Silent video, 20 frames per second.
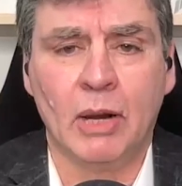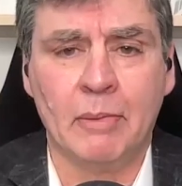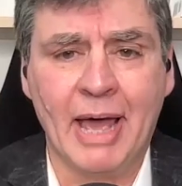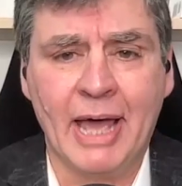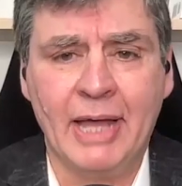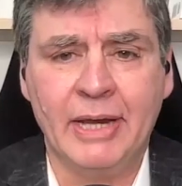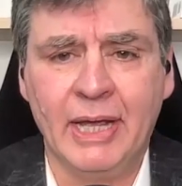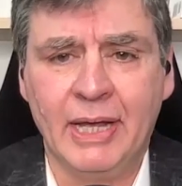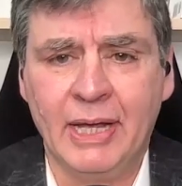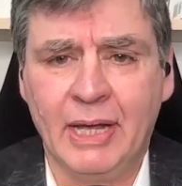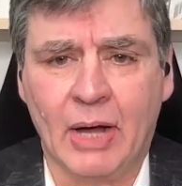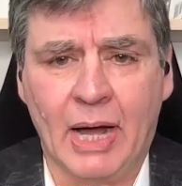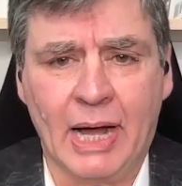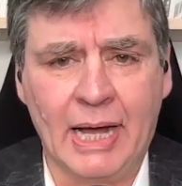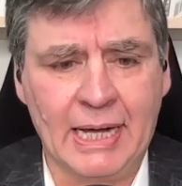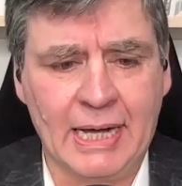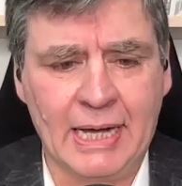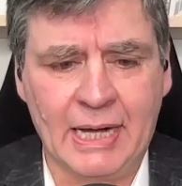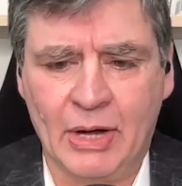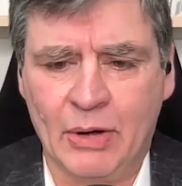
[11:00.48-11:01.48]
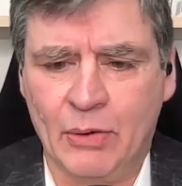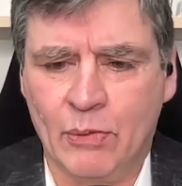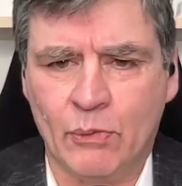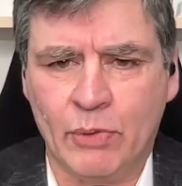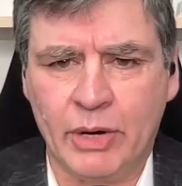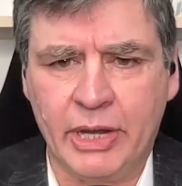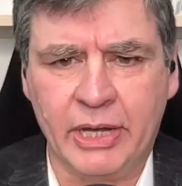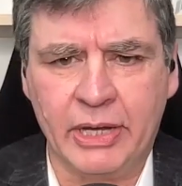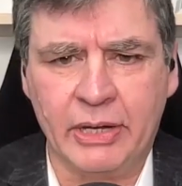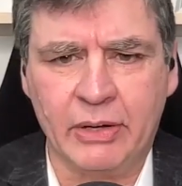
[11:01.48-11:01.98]
Well, Amanda,
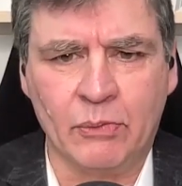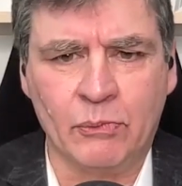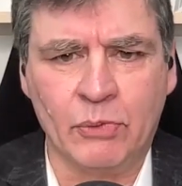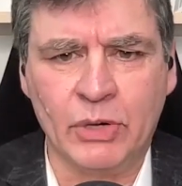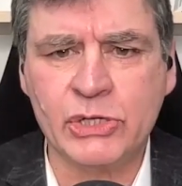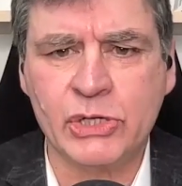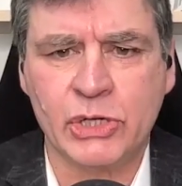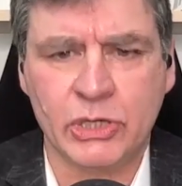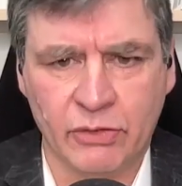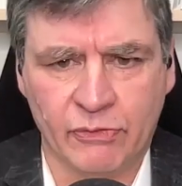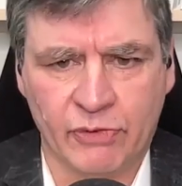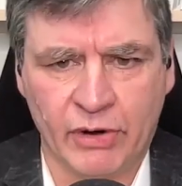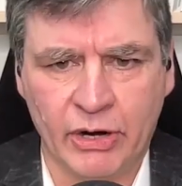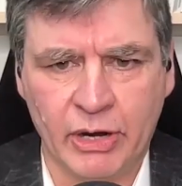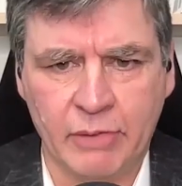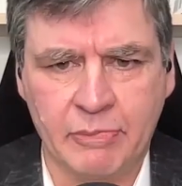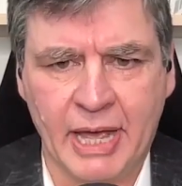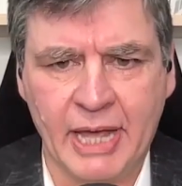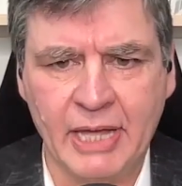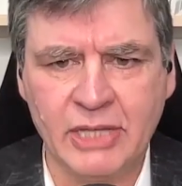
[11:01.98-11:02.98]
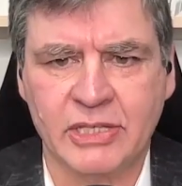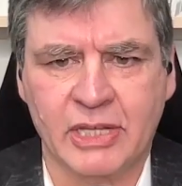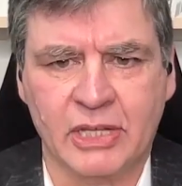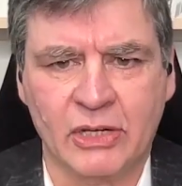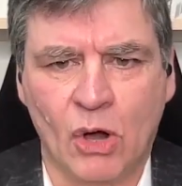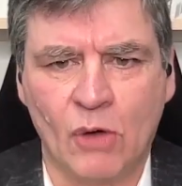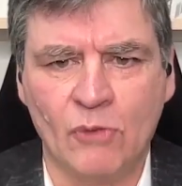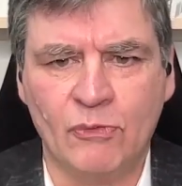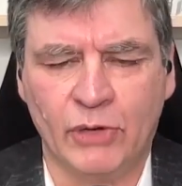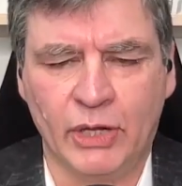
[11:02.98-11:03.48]
we wish you the very best,
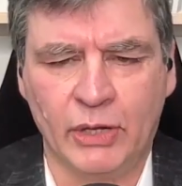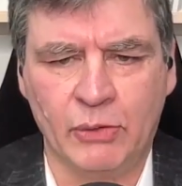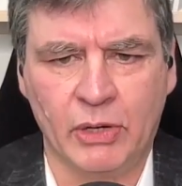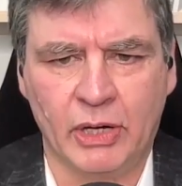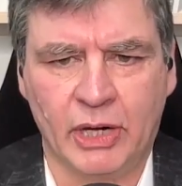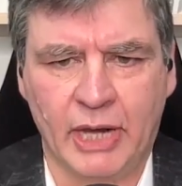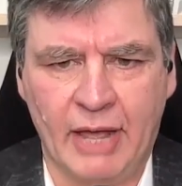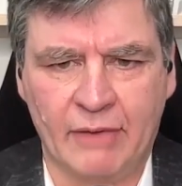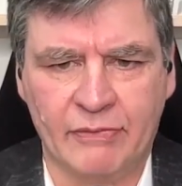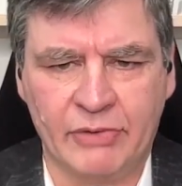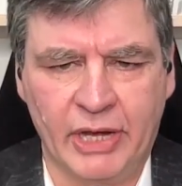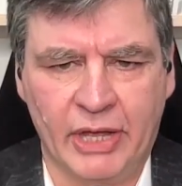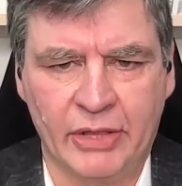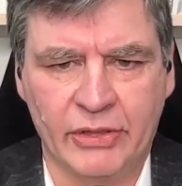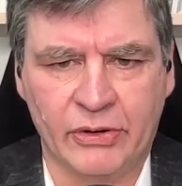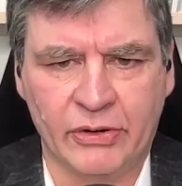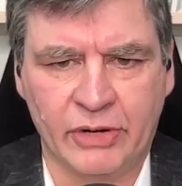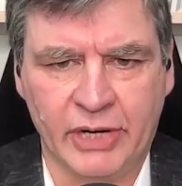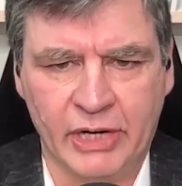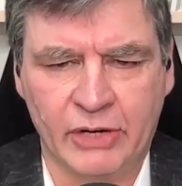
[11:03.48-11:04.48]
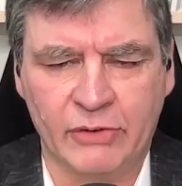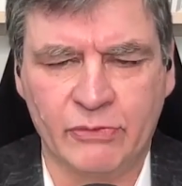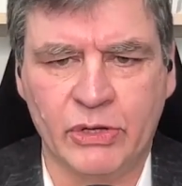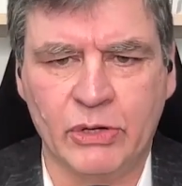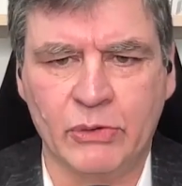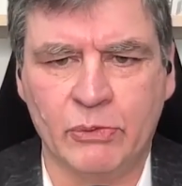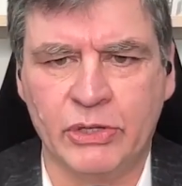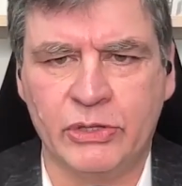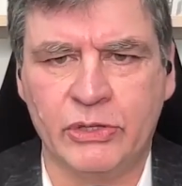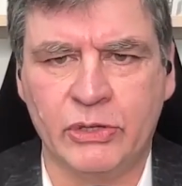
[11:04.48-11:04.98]
and hopefully we'll have another
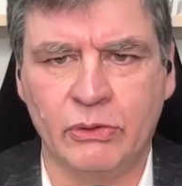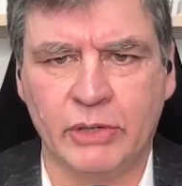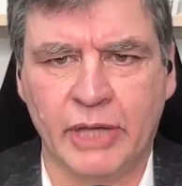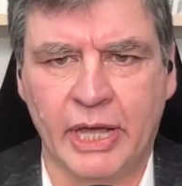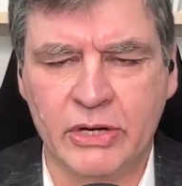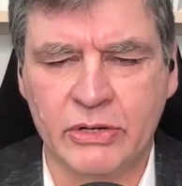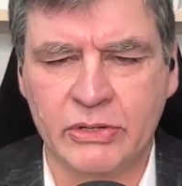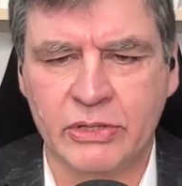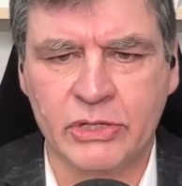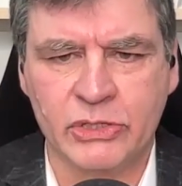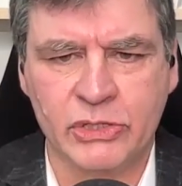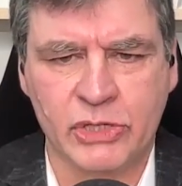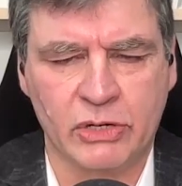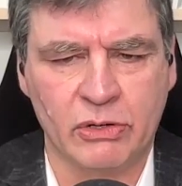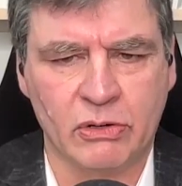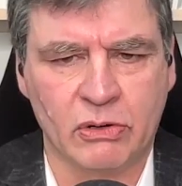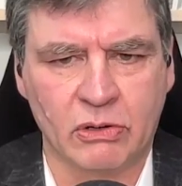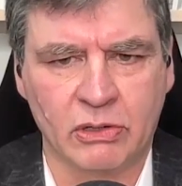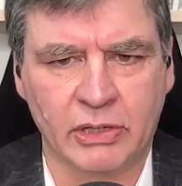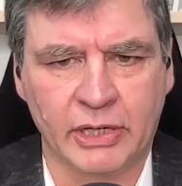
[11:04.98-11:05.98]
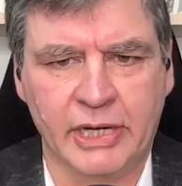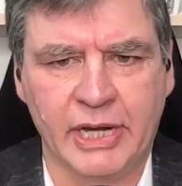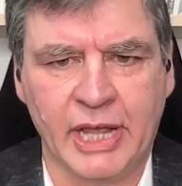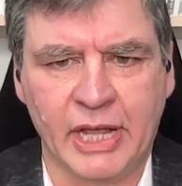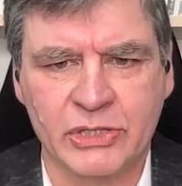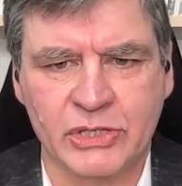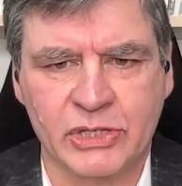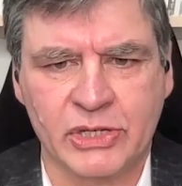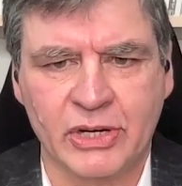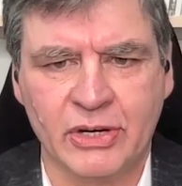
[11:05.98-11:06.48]
interview with you later this year or early
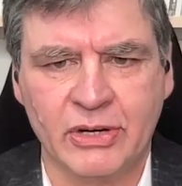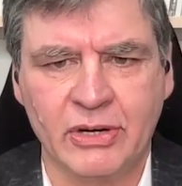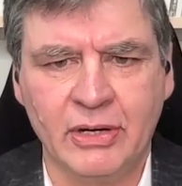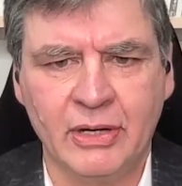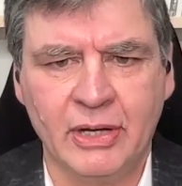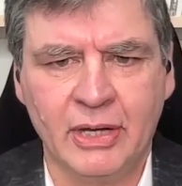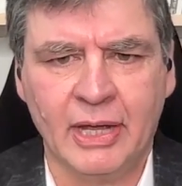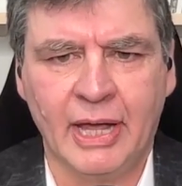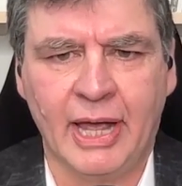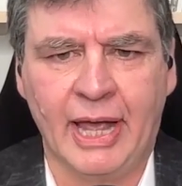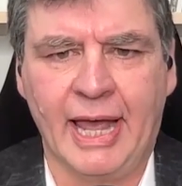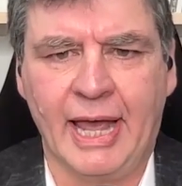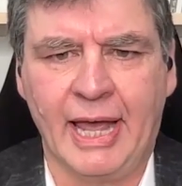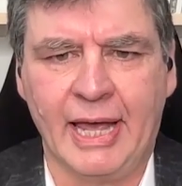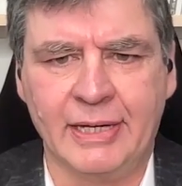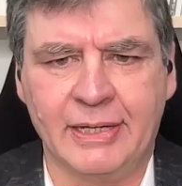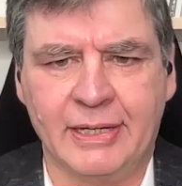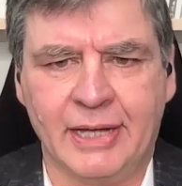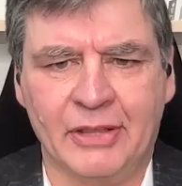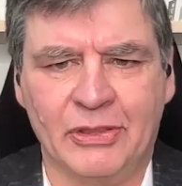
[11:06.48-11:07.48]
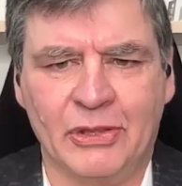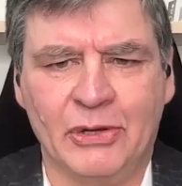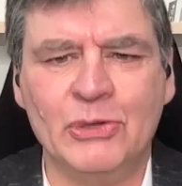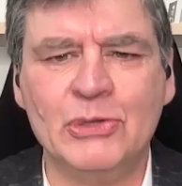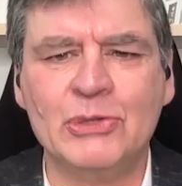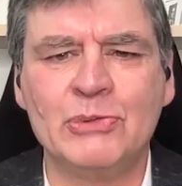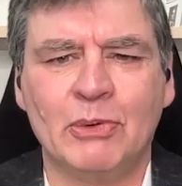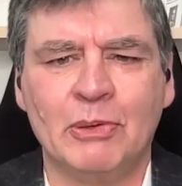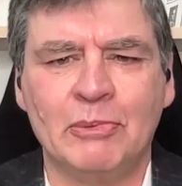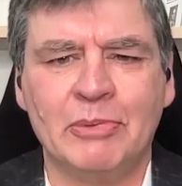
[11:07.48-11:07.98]
next year, and the
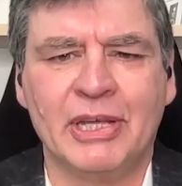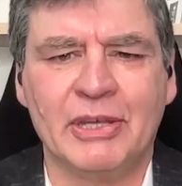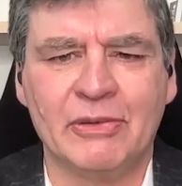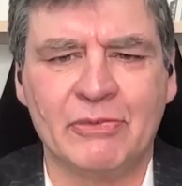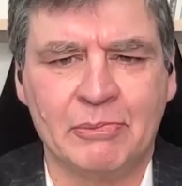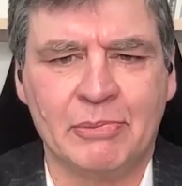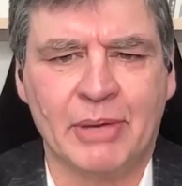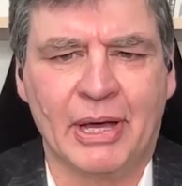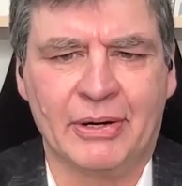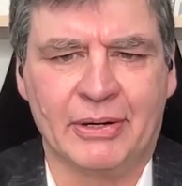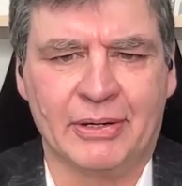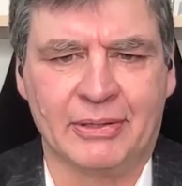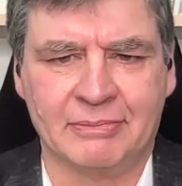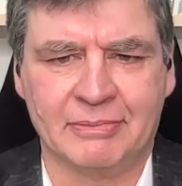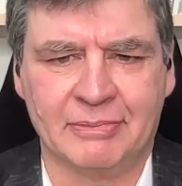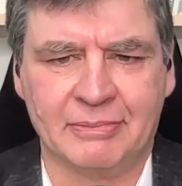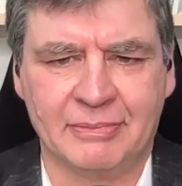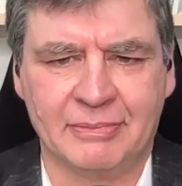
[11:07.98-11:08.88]
news will be even better.